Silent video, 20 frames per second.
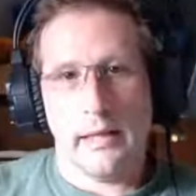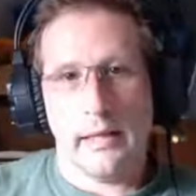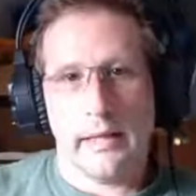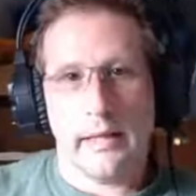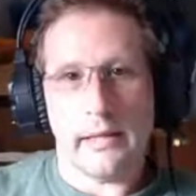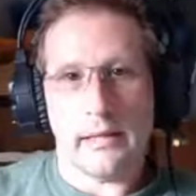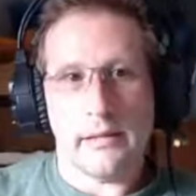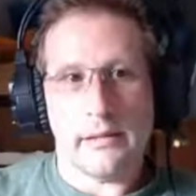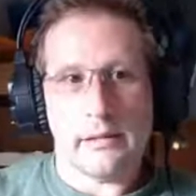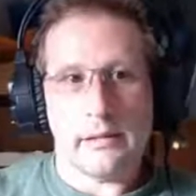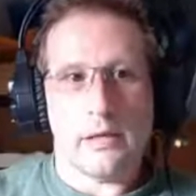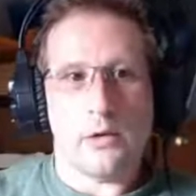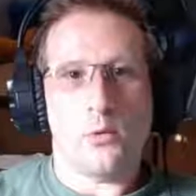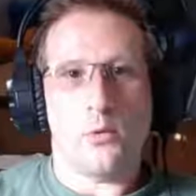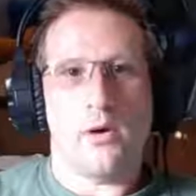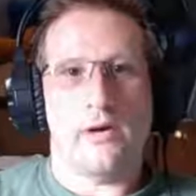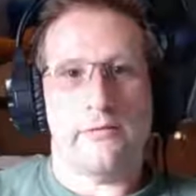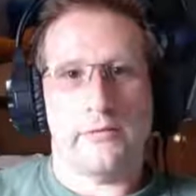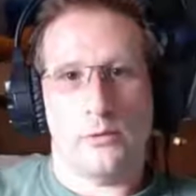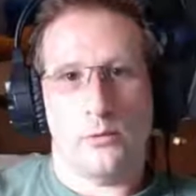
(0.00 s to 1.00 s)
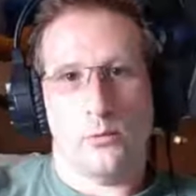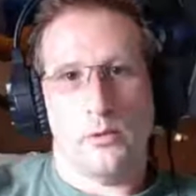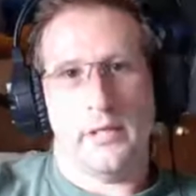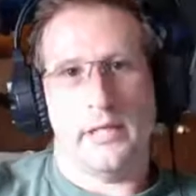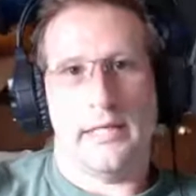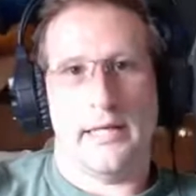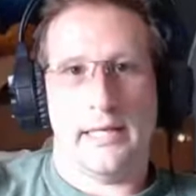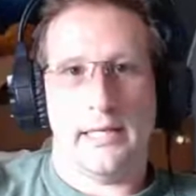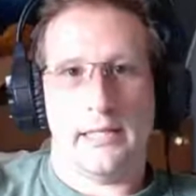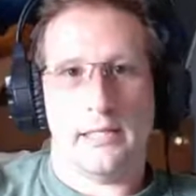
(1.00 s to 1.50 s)
Hello,
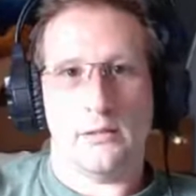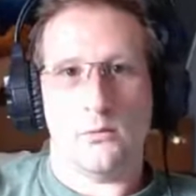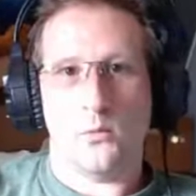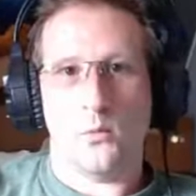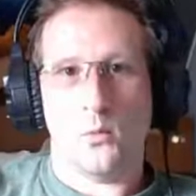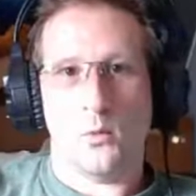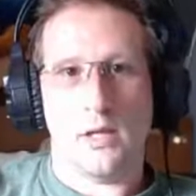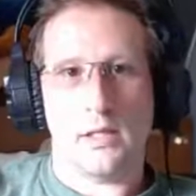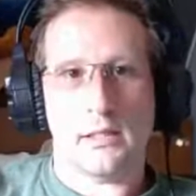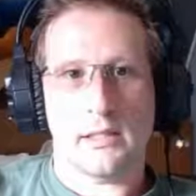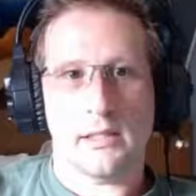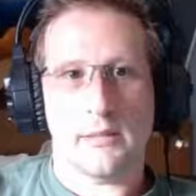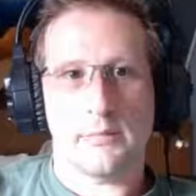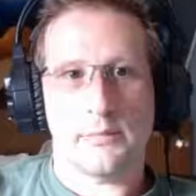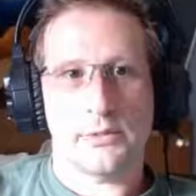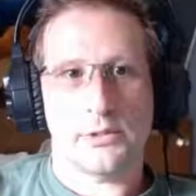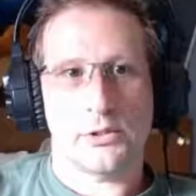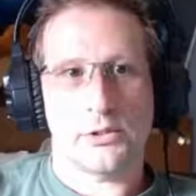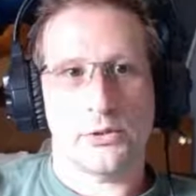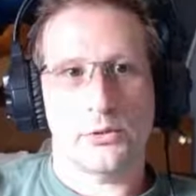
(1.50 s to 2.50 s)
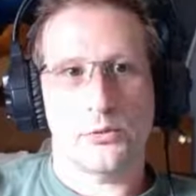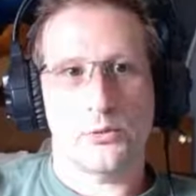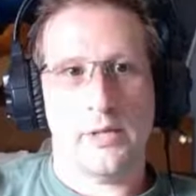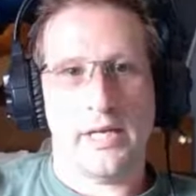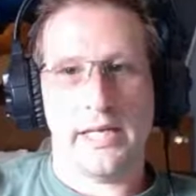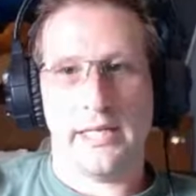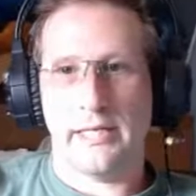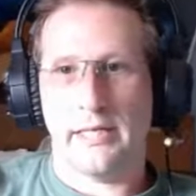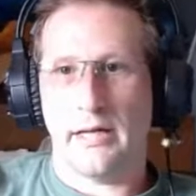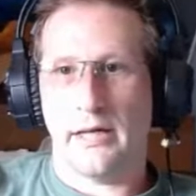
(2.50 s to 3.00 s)
everyone, and welcome to
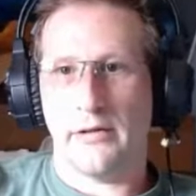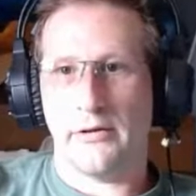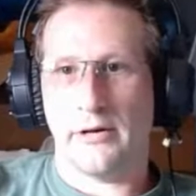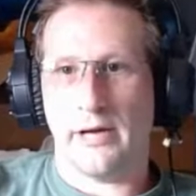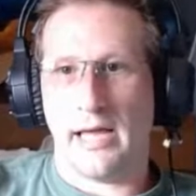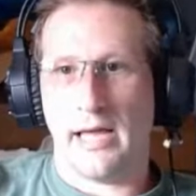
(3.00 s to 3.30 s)
another